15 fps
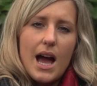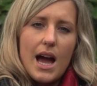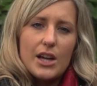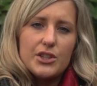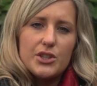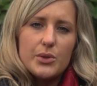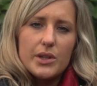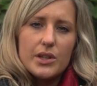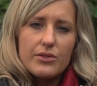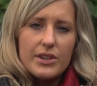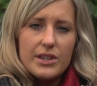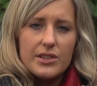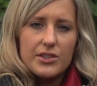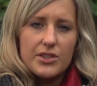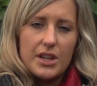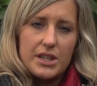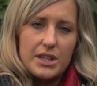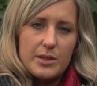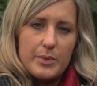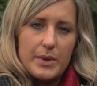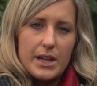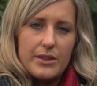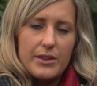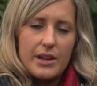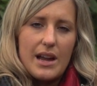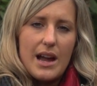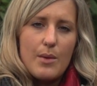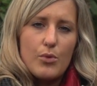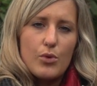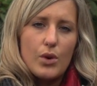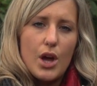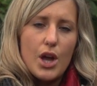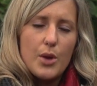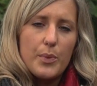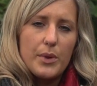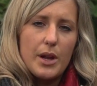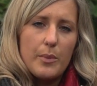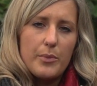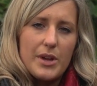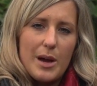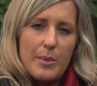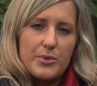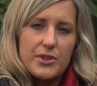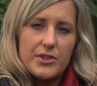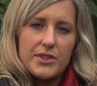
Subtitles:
As you increase the shutter speed, the camera will open up the aperture